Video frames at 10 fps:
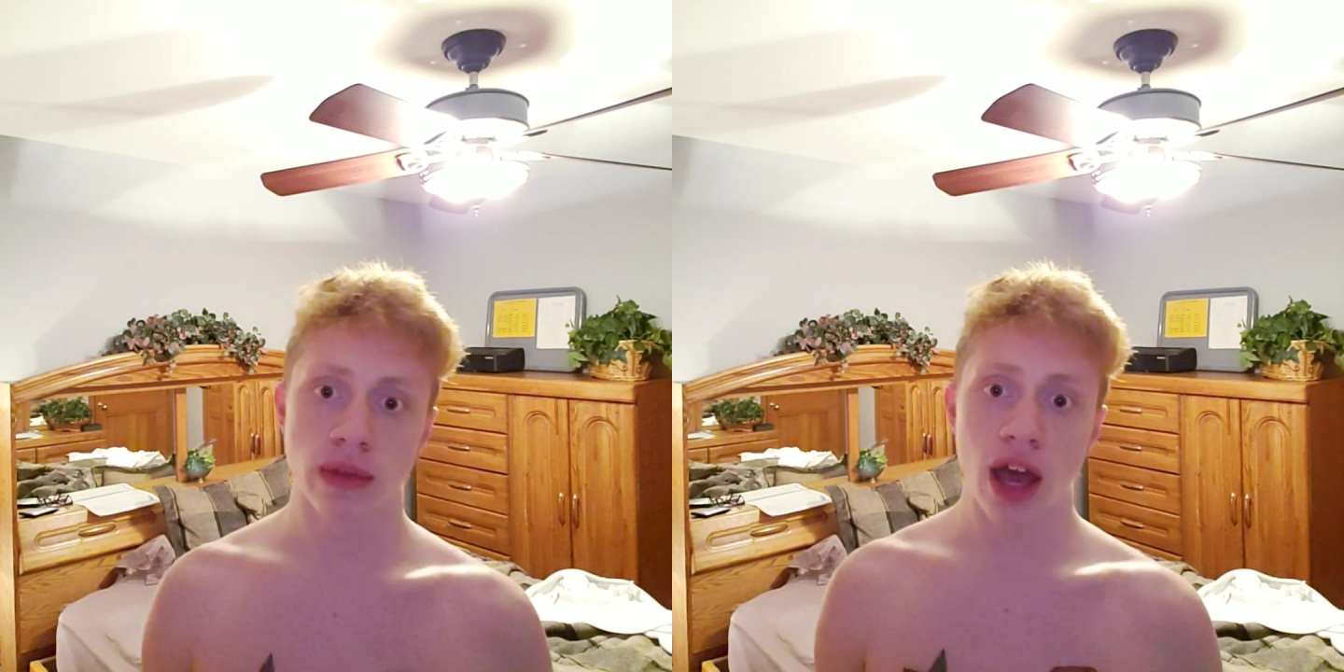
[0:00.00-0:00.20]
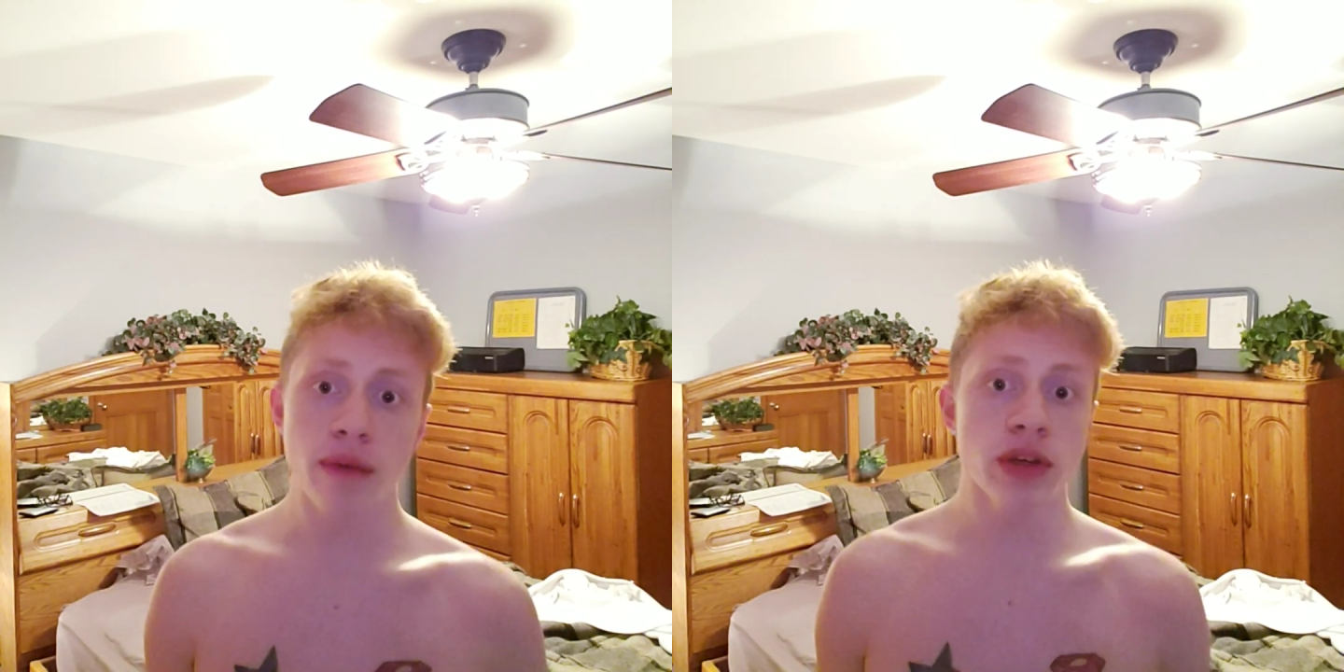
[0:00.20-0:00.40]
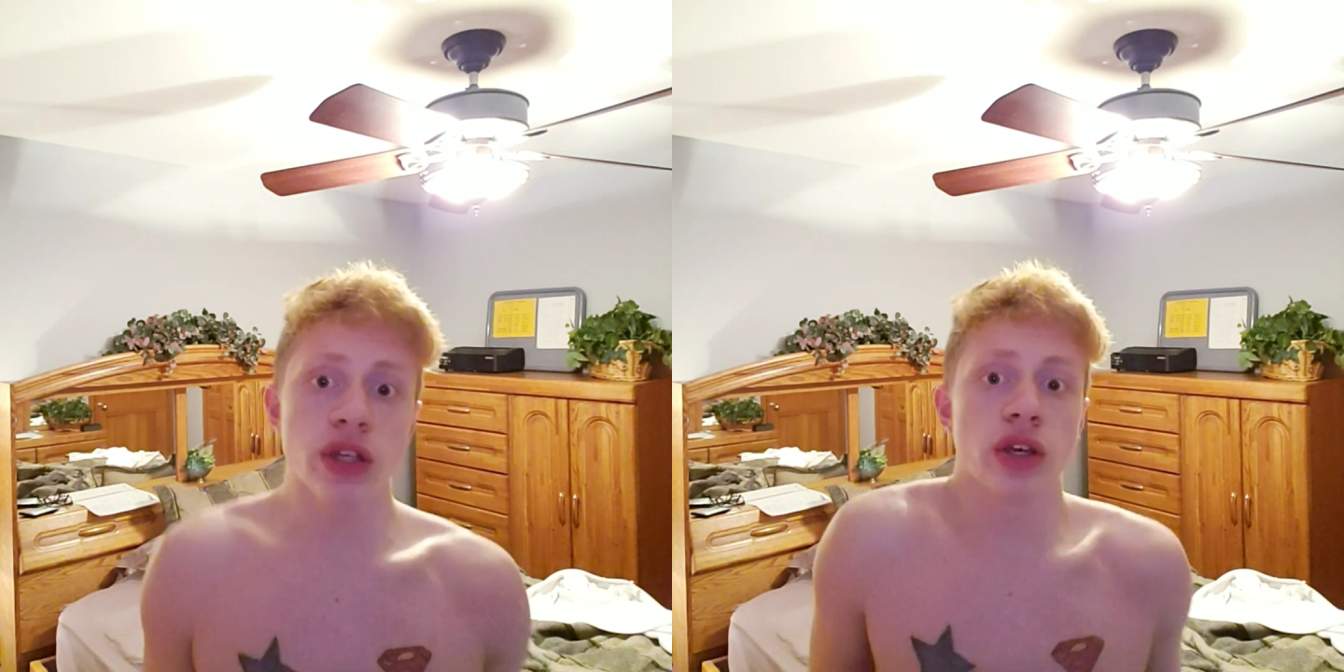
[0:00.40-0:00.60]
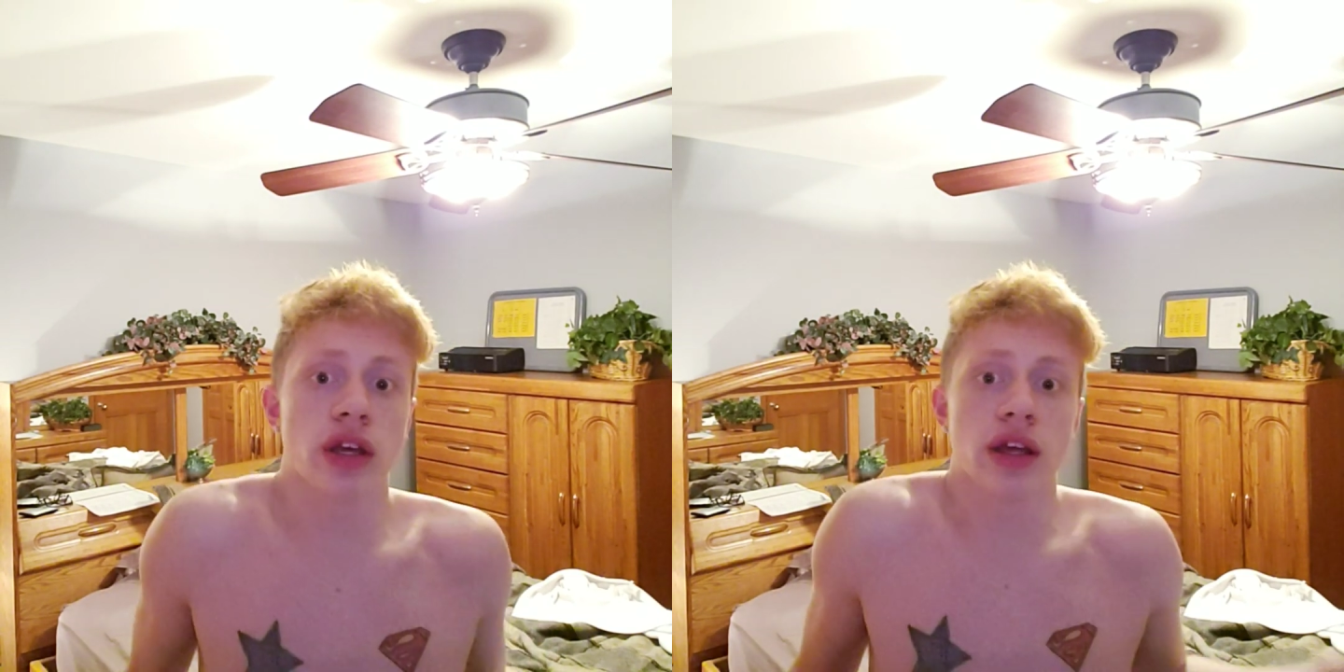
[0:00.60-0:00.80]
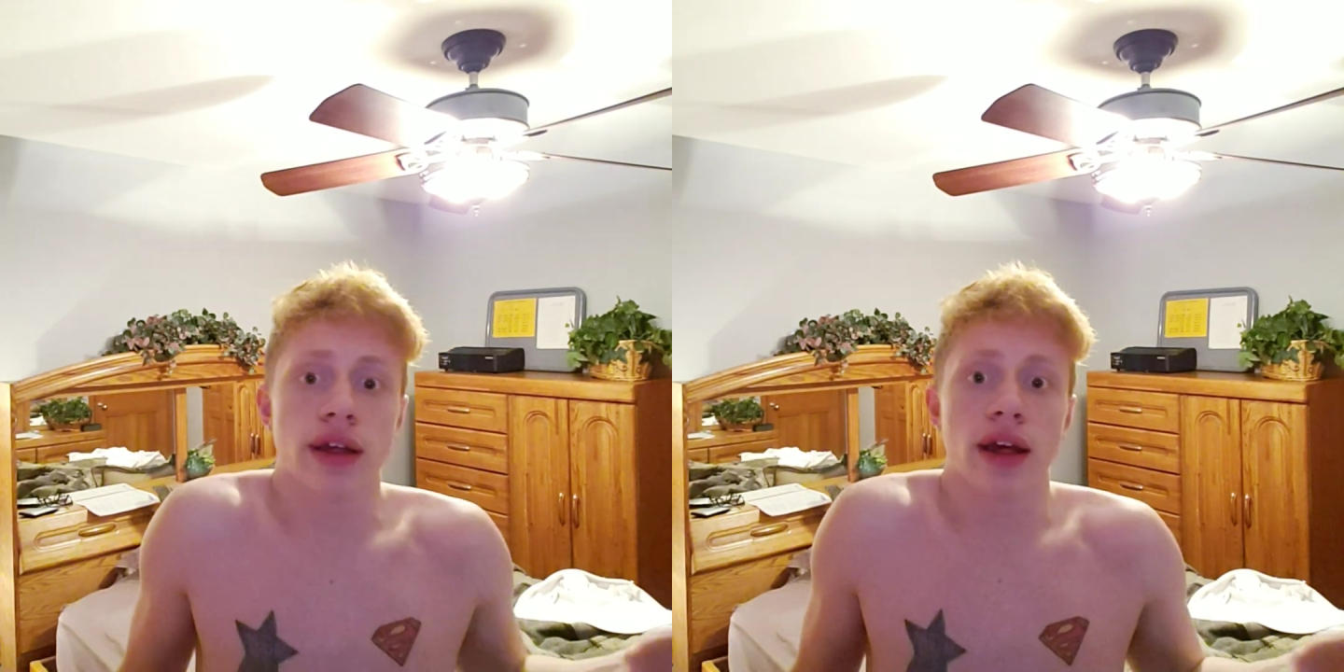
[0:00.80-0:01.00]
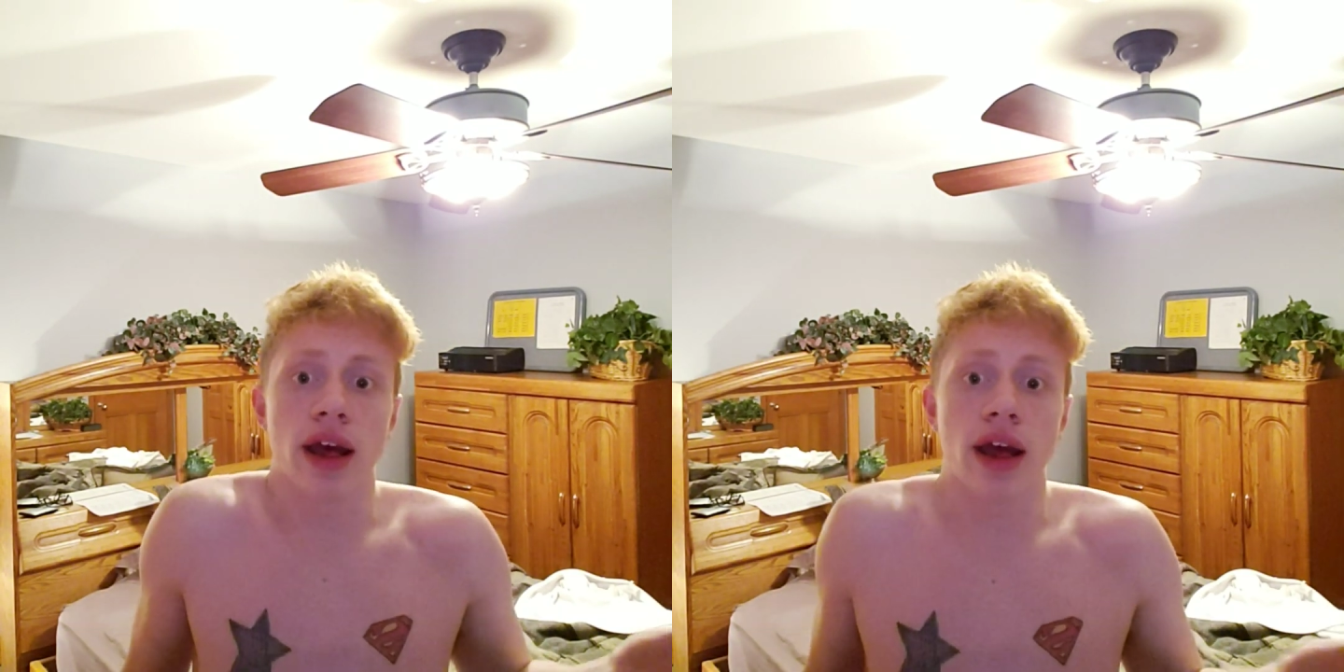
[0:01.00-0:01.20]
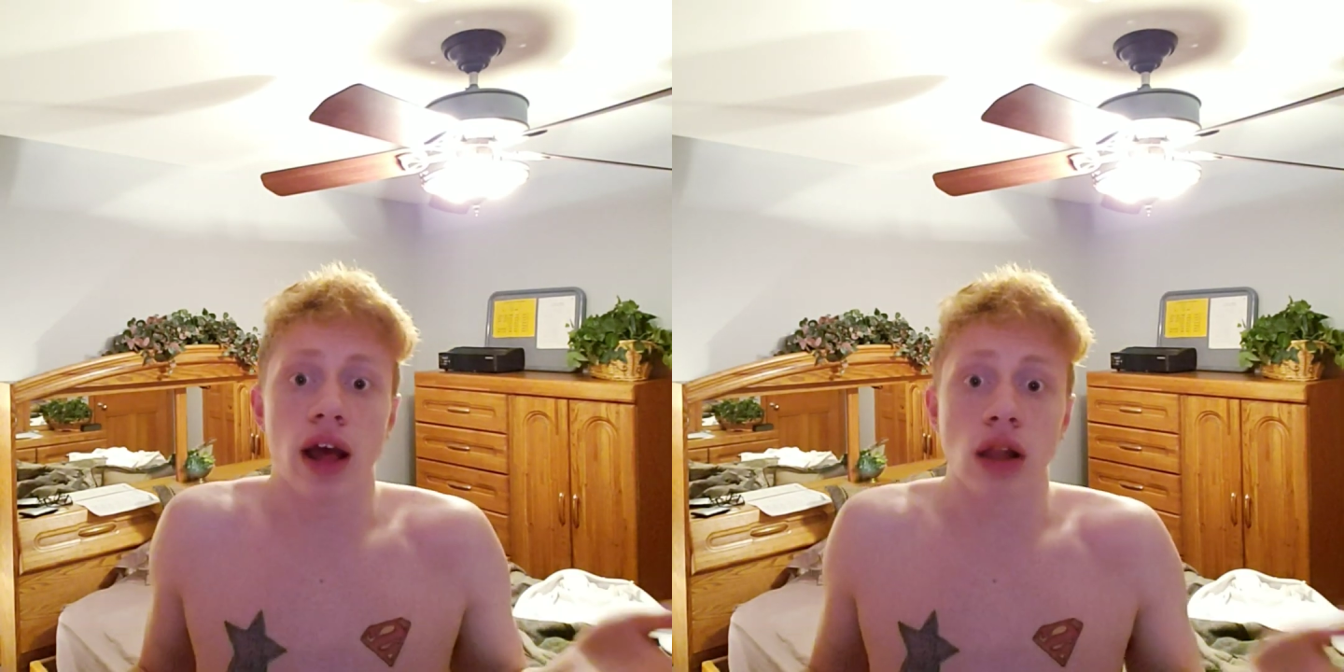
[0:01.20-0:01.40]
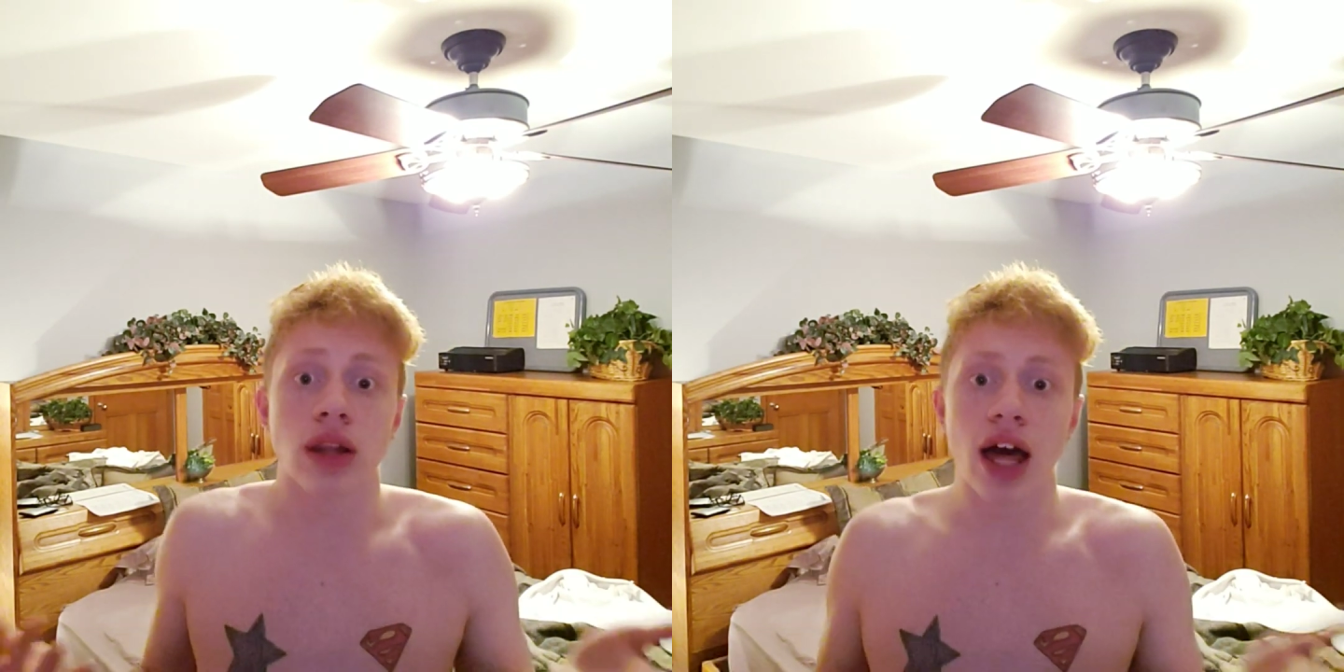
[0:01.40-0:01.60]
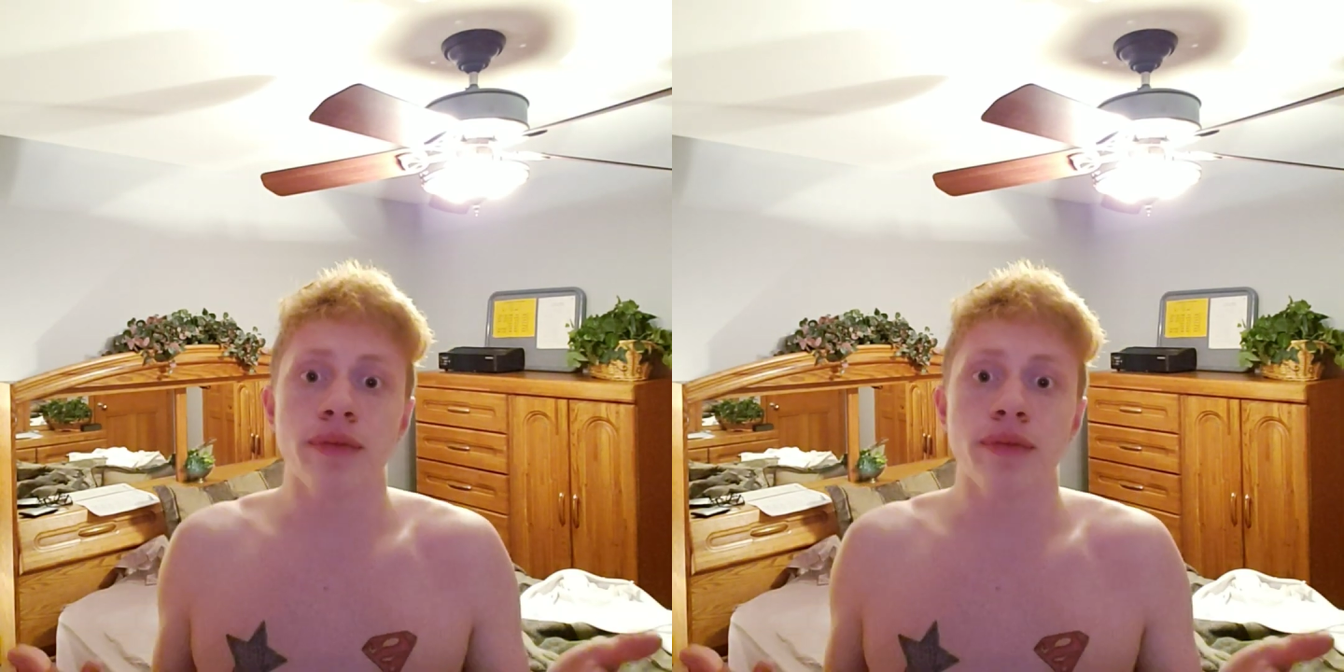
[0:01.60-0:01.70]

I mean, a lot